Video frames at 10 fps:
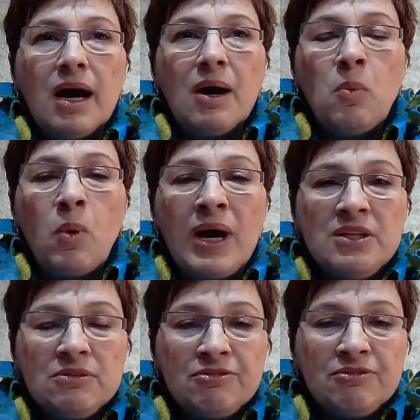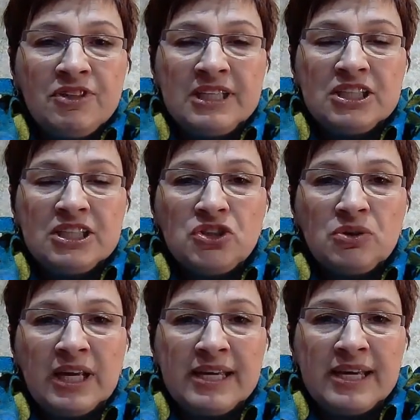When you finish
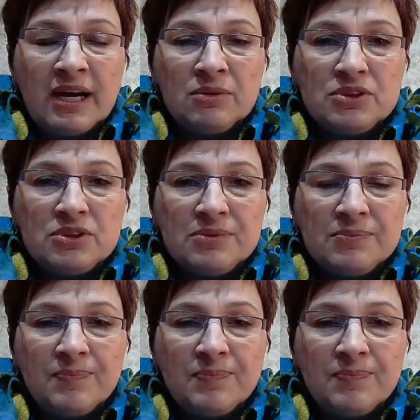your layout,